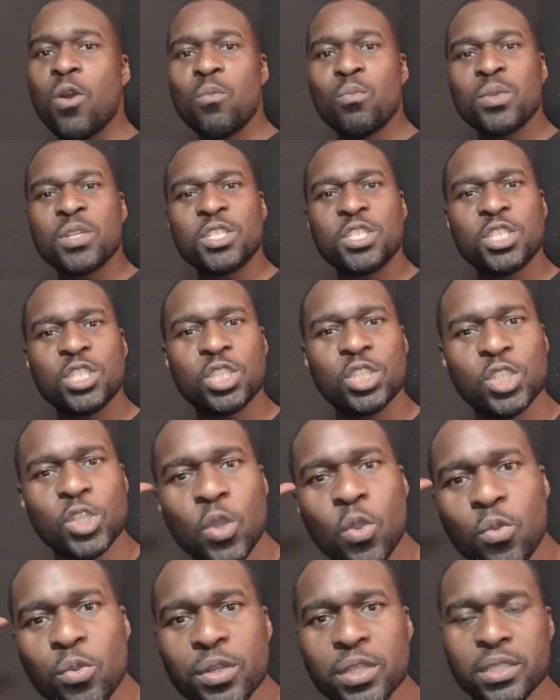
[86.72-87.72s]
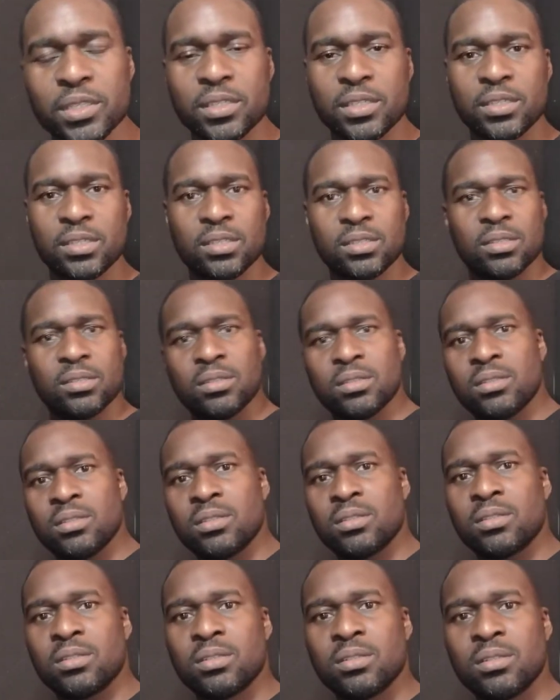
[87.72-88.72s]
run with shooters.
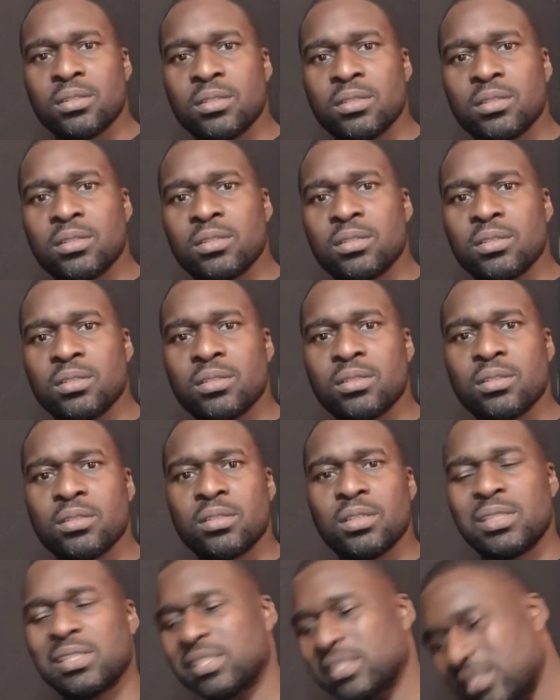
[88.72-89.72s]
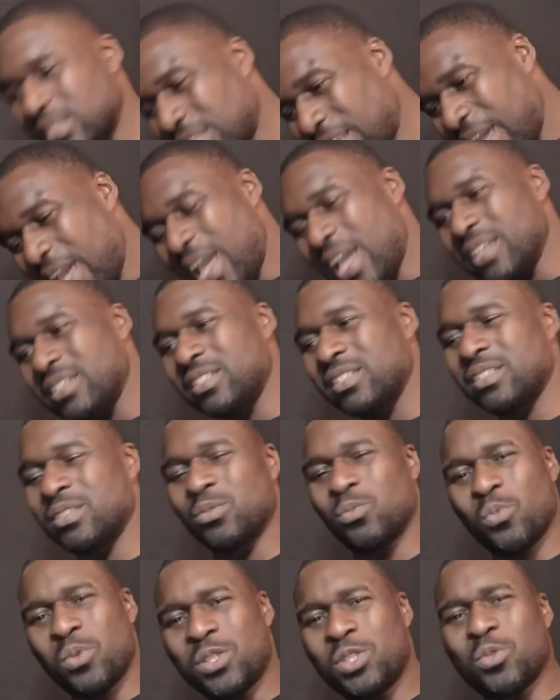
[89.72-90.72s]

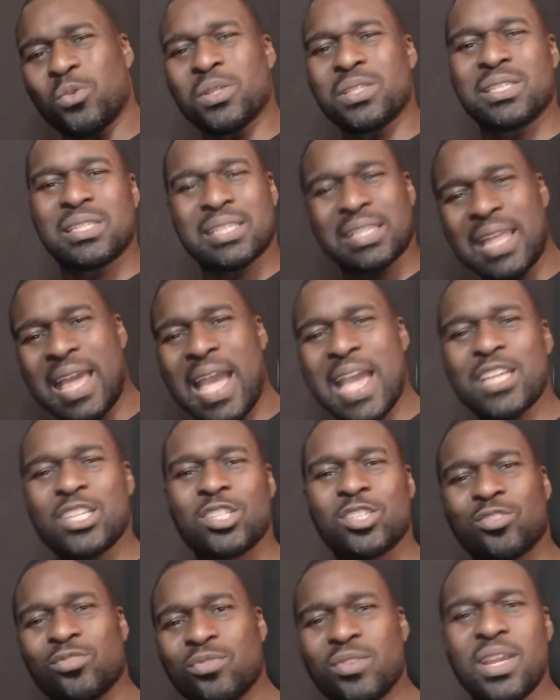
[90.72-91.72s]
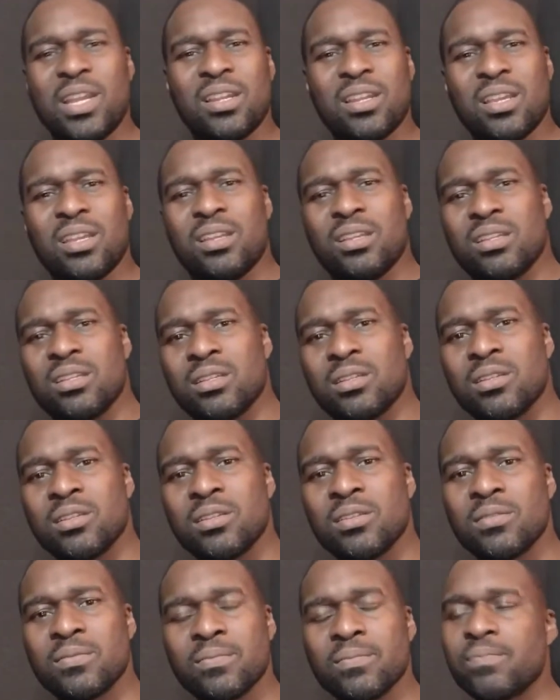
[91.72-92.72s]
Slash, what you a slash street nigga?
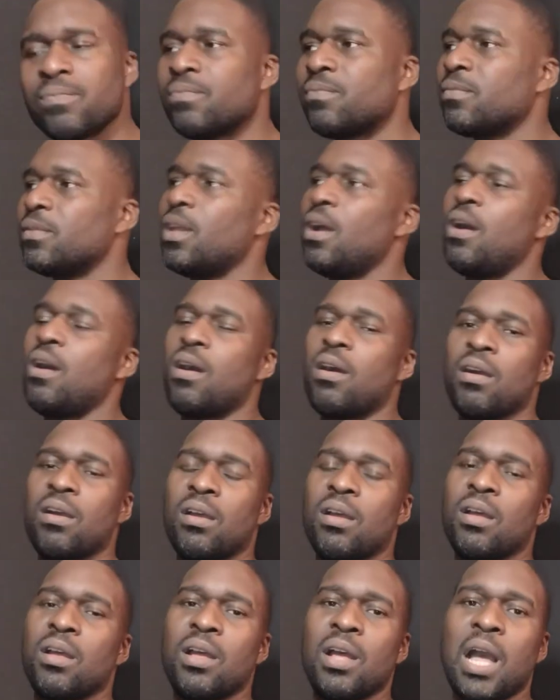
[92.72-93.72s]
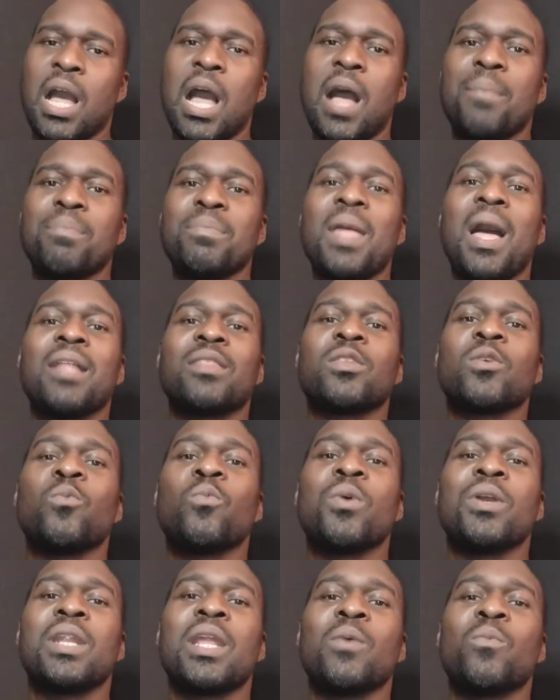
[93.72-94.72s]
No, I'm not the
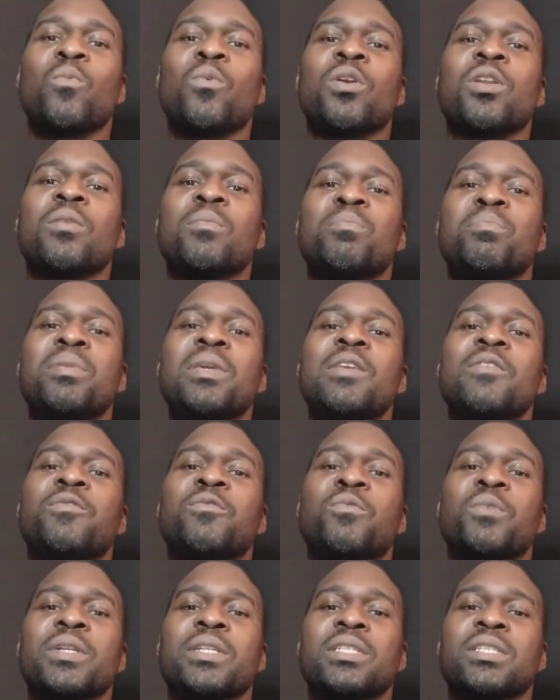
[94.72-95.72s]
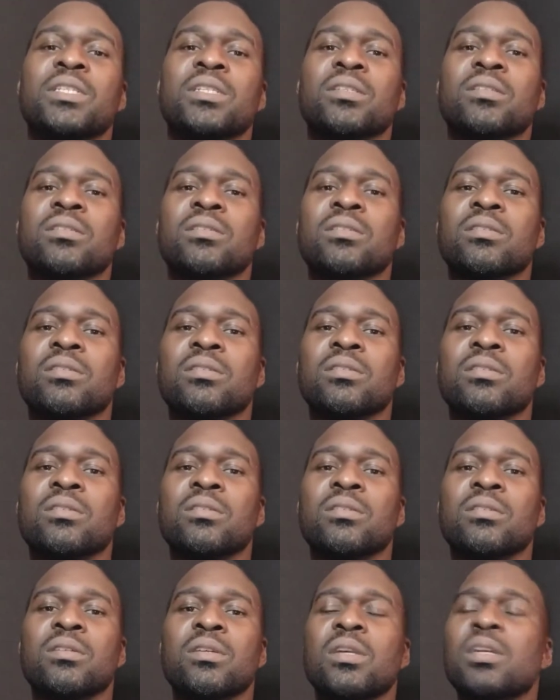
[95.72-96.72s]
one that want to beef with you.
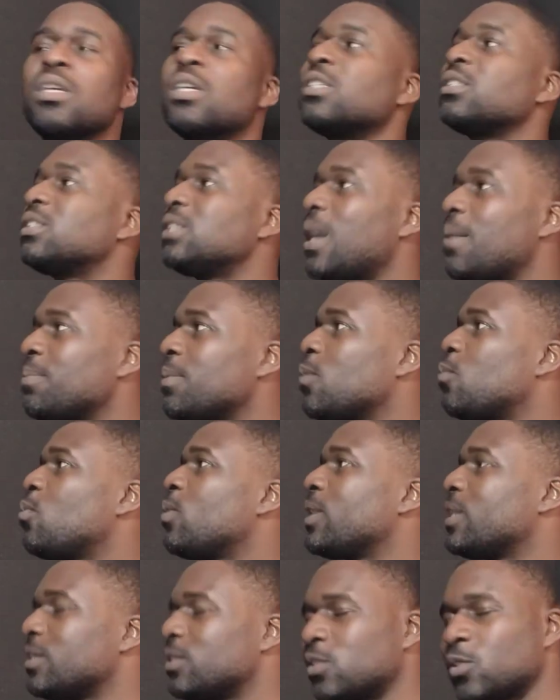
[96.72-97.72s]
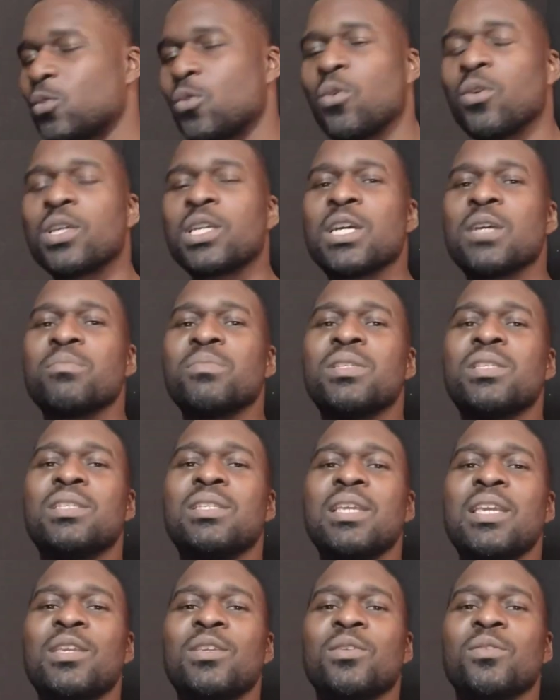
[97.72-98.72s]
Because I'm the one that's going to come
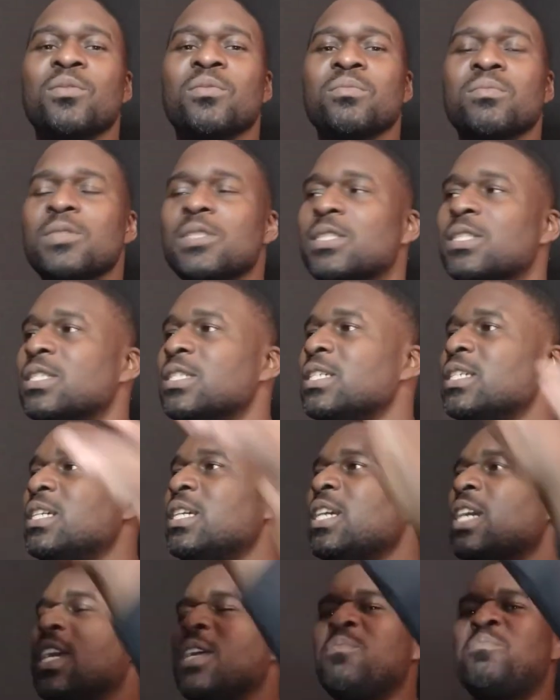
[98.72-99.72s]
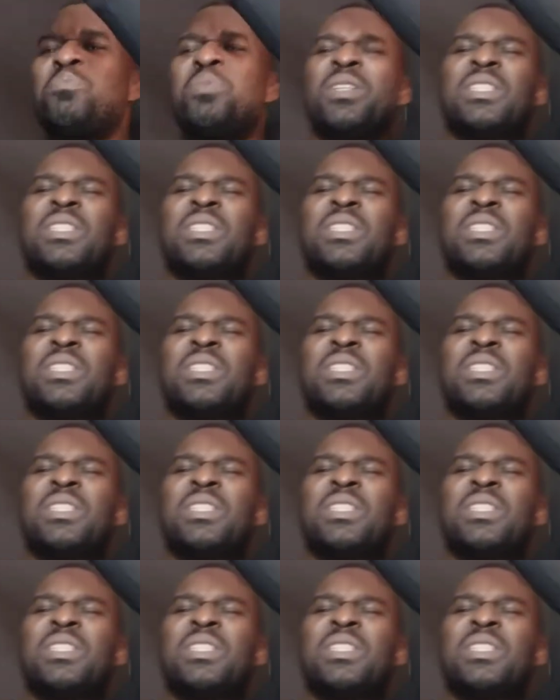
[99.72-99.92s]
see you and